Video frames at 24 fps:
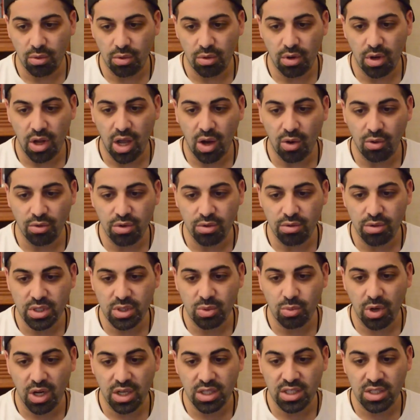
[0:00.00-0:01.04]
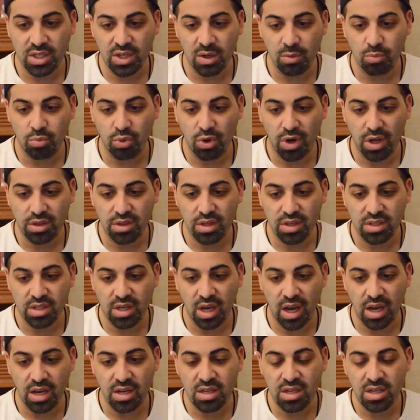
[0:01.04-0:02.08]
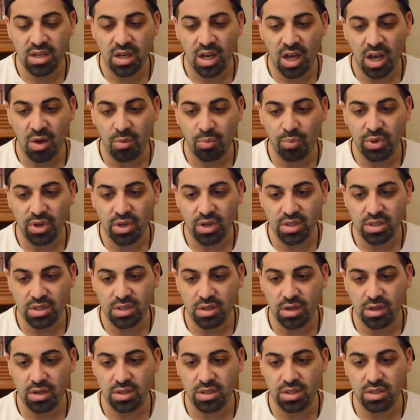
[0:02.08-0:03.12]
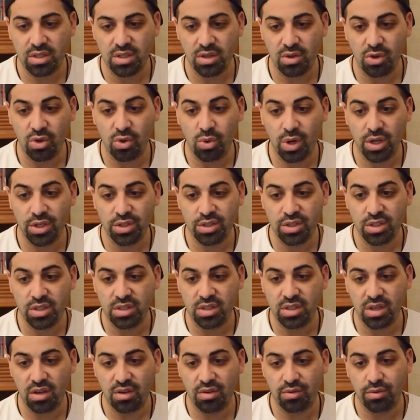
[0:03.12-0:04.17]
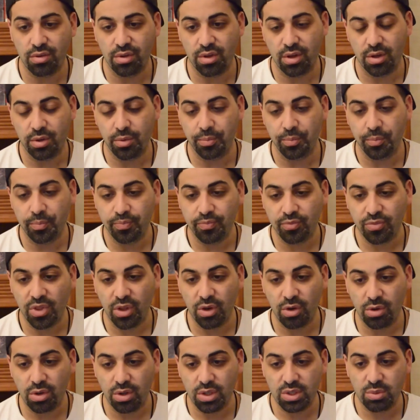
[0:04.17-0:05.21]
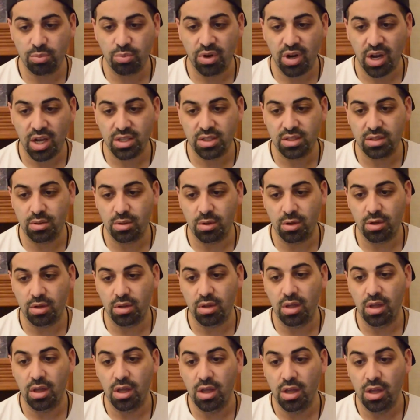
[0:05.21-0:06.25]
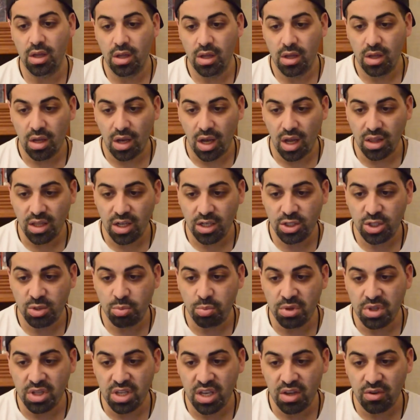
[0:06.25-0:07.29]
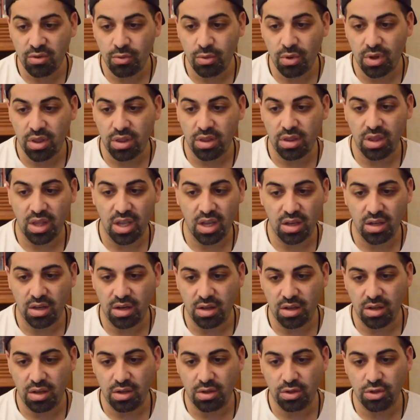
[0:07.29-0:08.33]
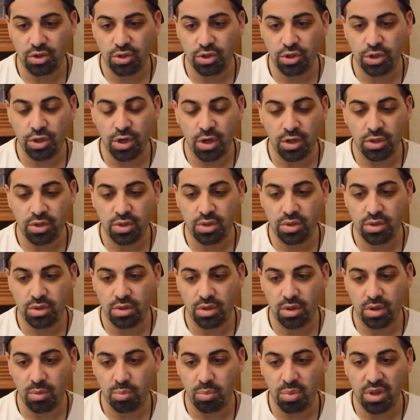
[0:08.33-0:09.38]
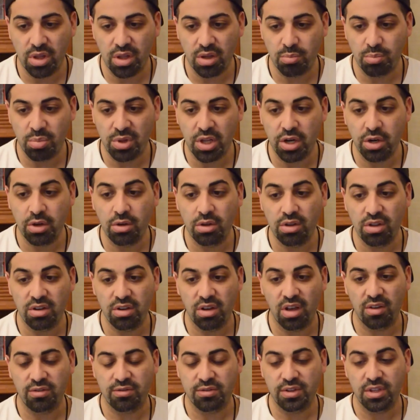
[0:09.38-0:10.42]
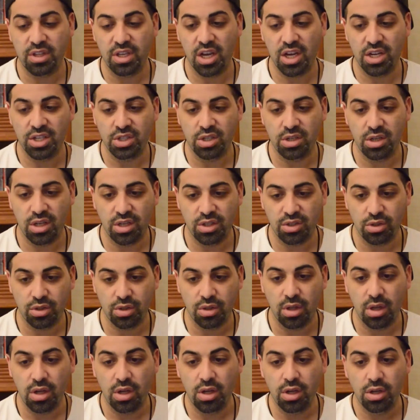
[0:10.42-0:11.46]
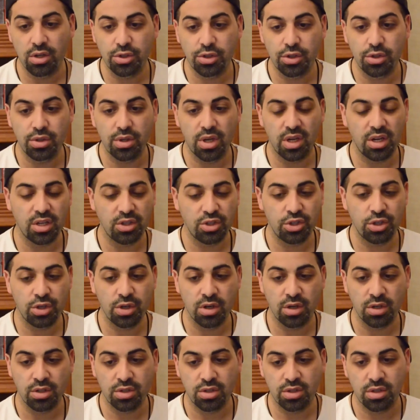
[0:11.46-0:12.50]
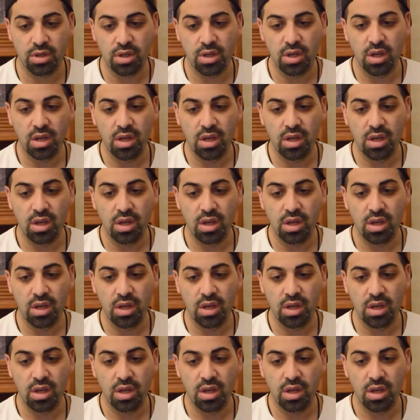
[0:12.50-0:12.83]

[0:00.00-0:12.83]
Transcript: Now, the reason why Son brought this idea up because there is still questions of Chris Pratt's alleged belief with like a church political affiliation and a church